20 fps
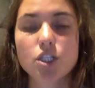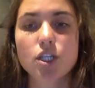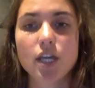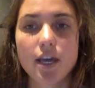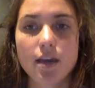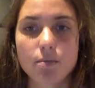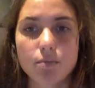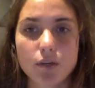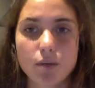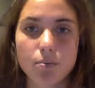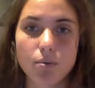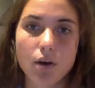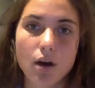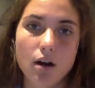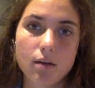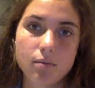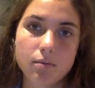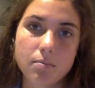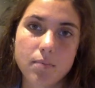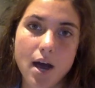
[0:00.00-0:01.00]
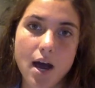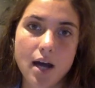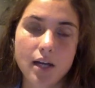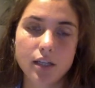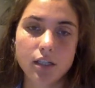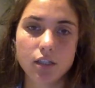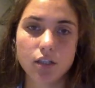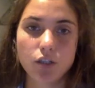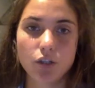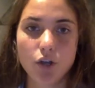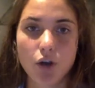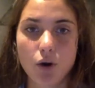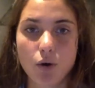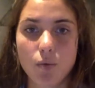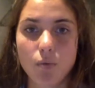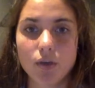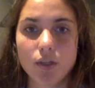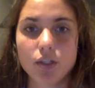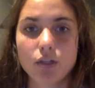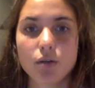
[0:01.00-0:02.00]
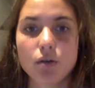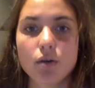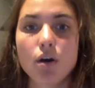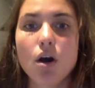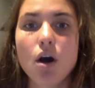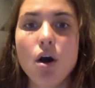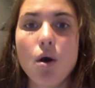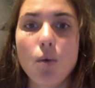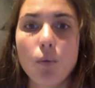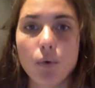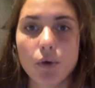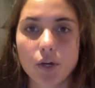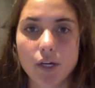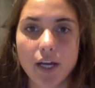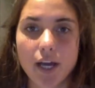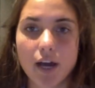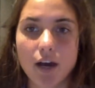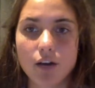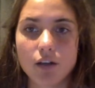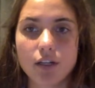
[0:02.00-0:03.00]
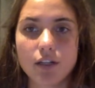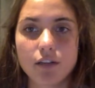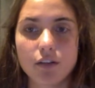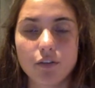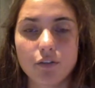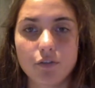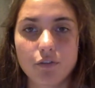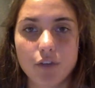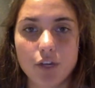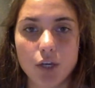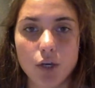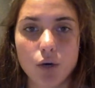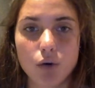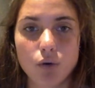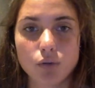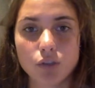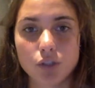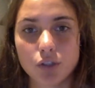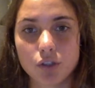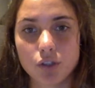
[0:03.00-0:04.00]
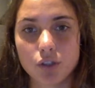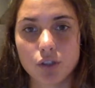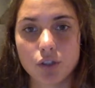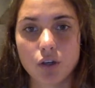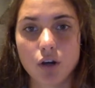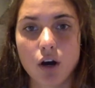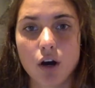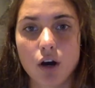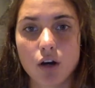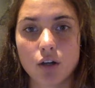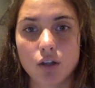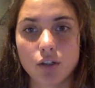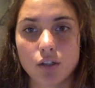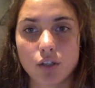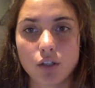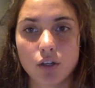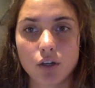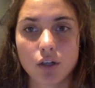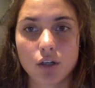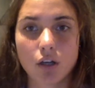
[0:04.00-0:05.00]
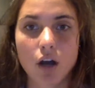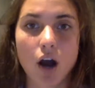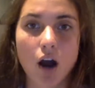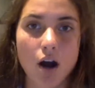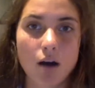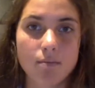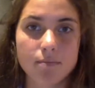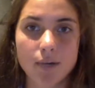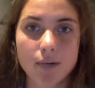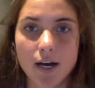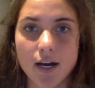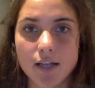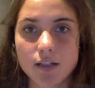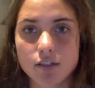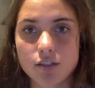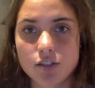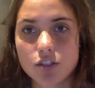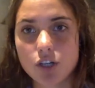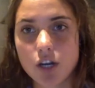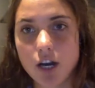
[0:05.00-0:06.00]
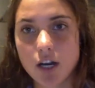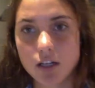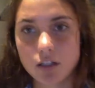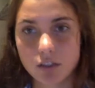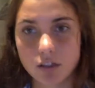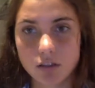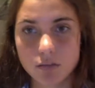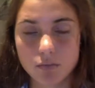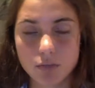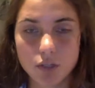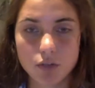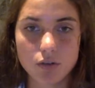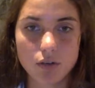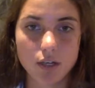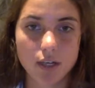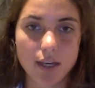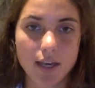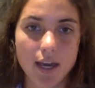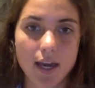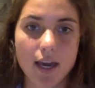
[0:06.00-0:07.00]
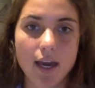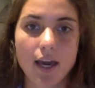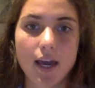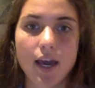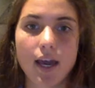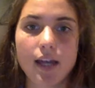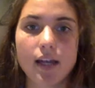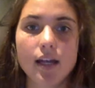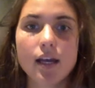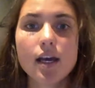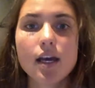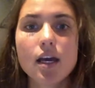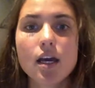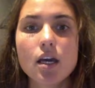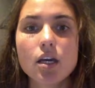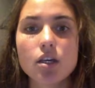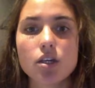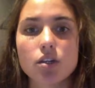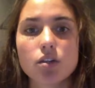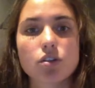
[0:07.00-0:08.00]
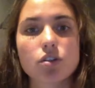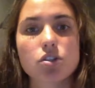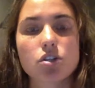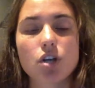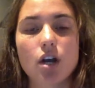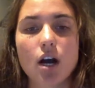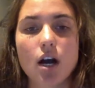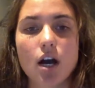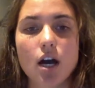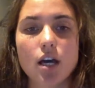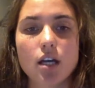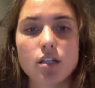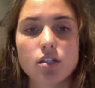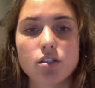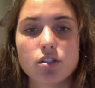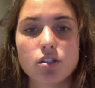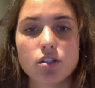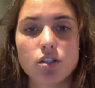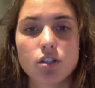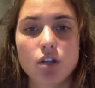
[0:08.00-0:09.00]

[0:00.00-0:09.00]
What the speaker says: can be problematic. When you work out in the field, you're on your combines, you're trying to communicate, you're trying to